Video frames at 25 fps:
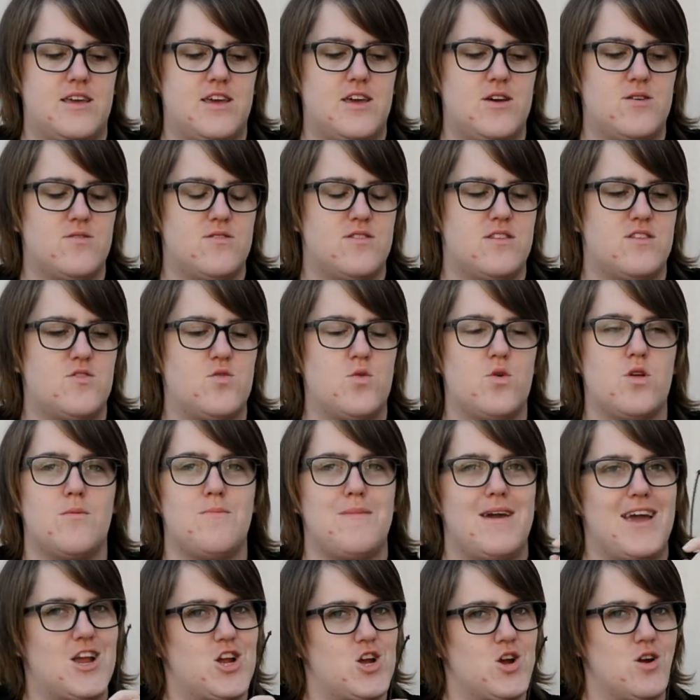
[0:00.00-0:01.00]
use the tool to
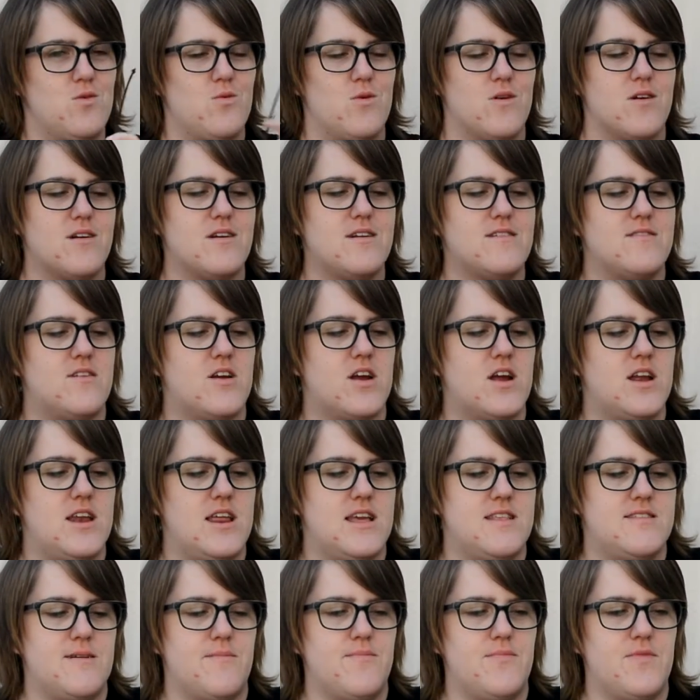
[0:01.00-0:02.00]
make sure it works. You're going to
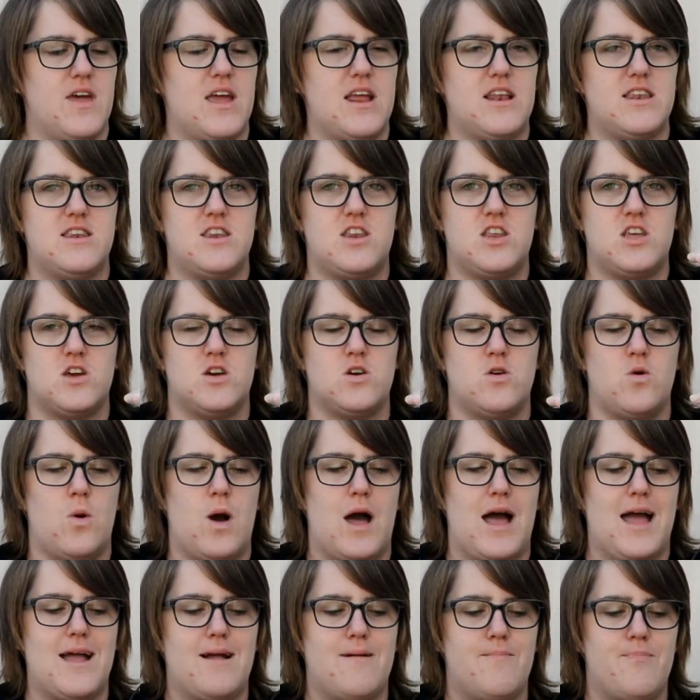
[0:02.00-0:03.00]
need something to
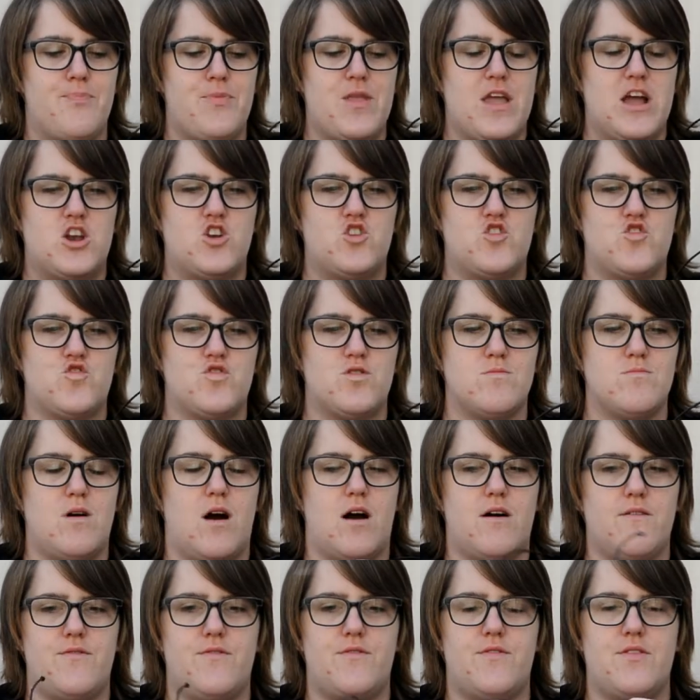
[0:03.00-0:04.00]
trim
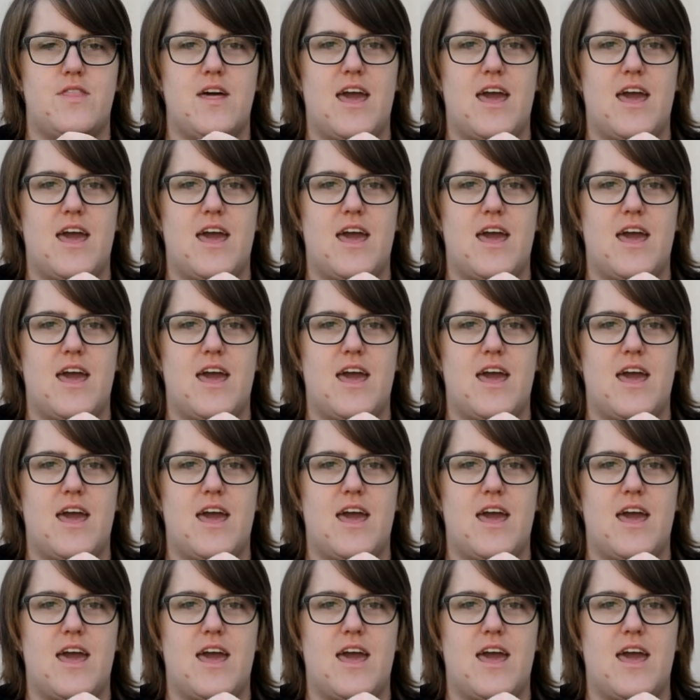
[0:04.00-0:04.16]
off the